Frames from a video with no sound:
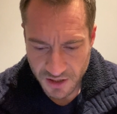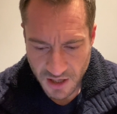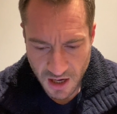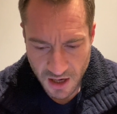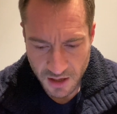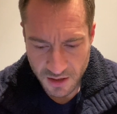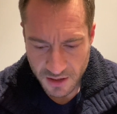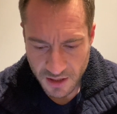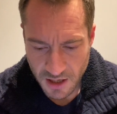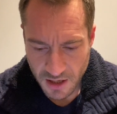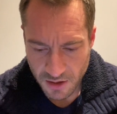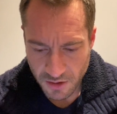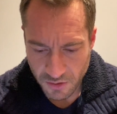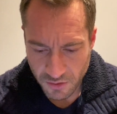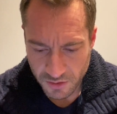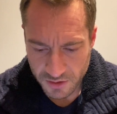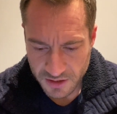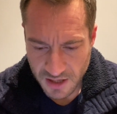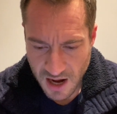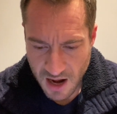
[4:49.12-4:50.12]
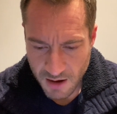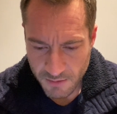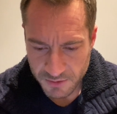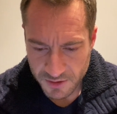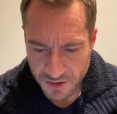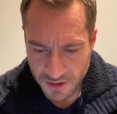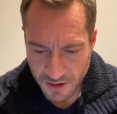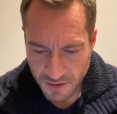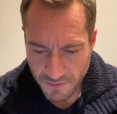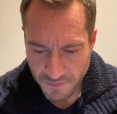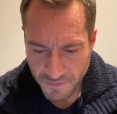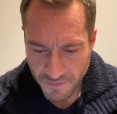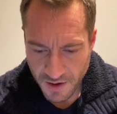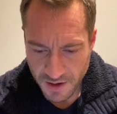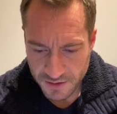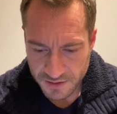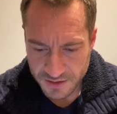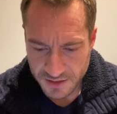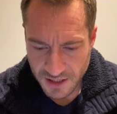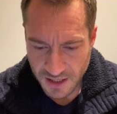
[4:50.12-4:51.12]
and it looks absolutely
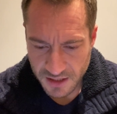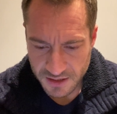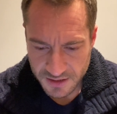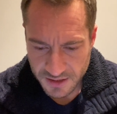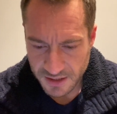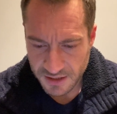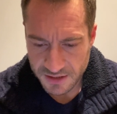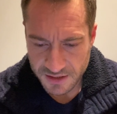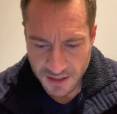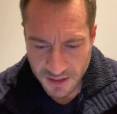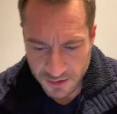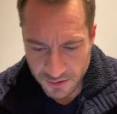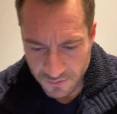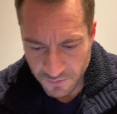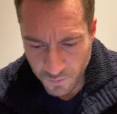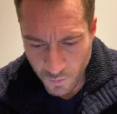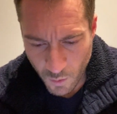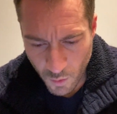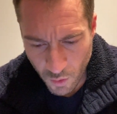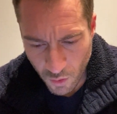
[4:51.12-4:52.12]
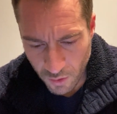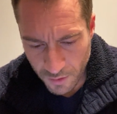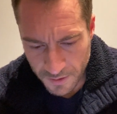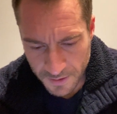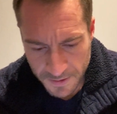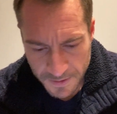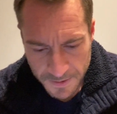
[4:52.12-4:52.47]
fantastic. Sands of War,